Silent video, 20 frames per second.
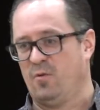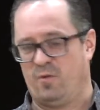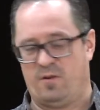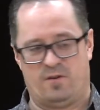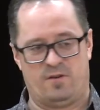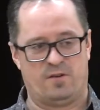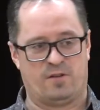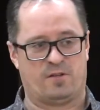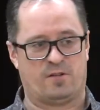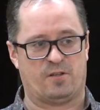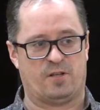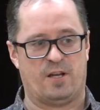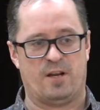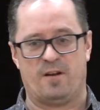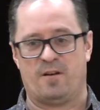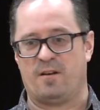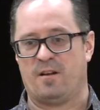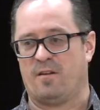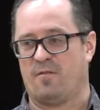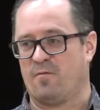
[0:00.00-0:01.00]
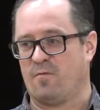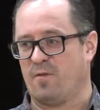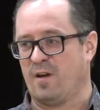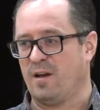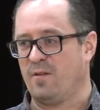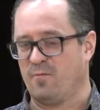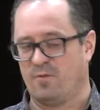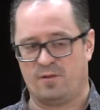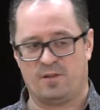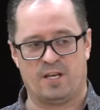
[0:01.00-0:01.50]
We are declared in
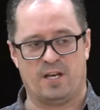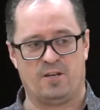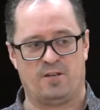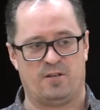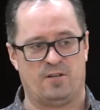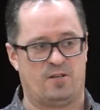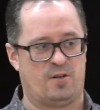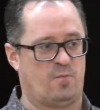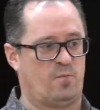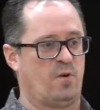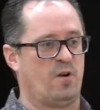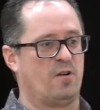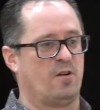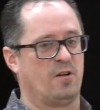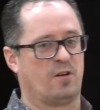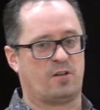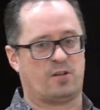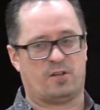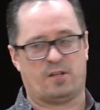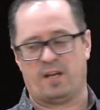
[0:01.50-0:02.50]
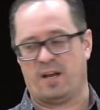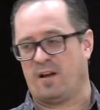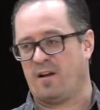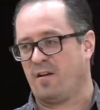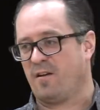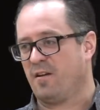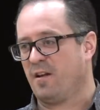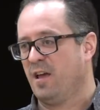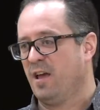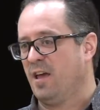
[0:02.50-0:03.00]
right relationship. We are
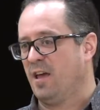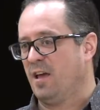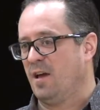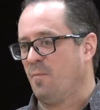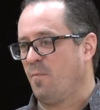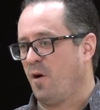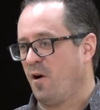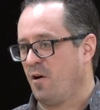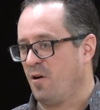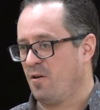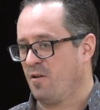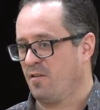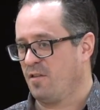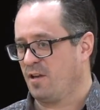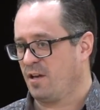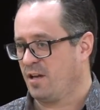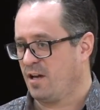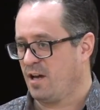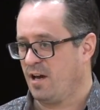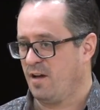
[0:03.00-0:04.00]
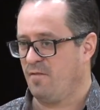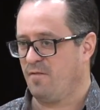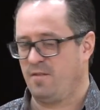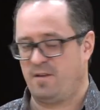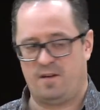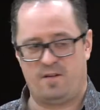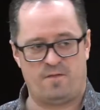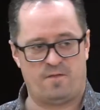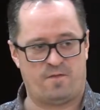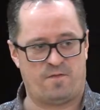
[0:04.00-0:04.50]
declared part of the
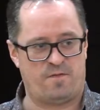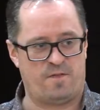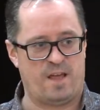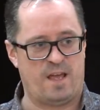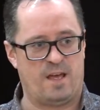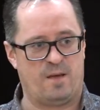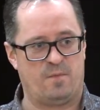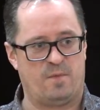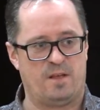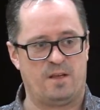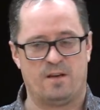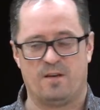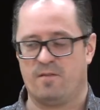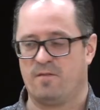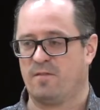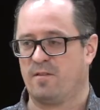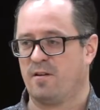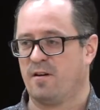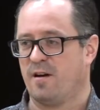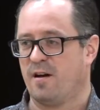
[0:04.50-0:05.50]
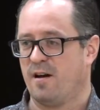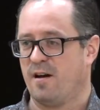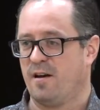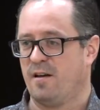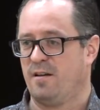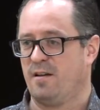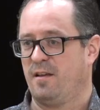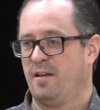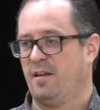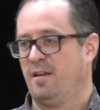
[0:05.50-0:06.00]
covenant family of
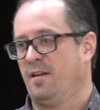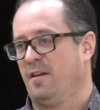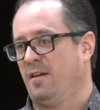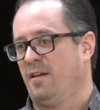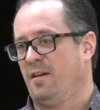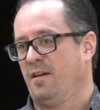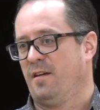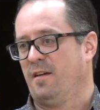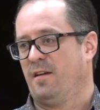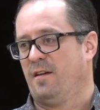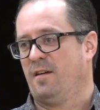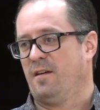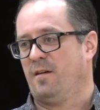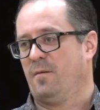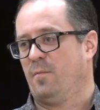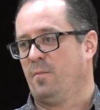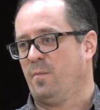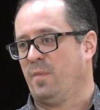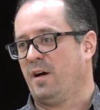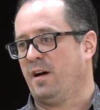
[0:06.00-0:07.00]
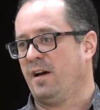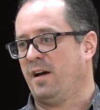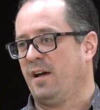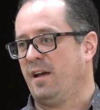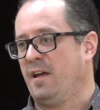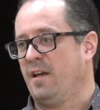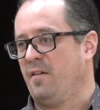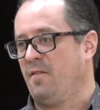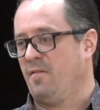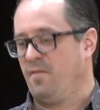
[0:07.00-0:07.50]
God
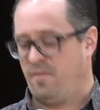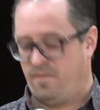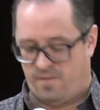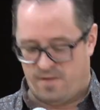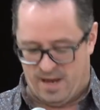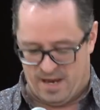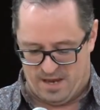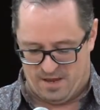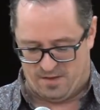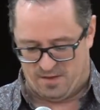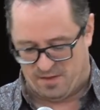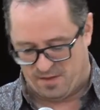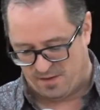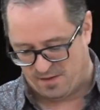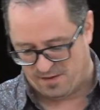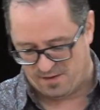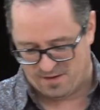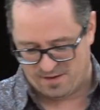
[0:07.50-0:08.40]
by faith.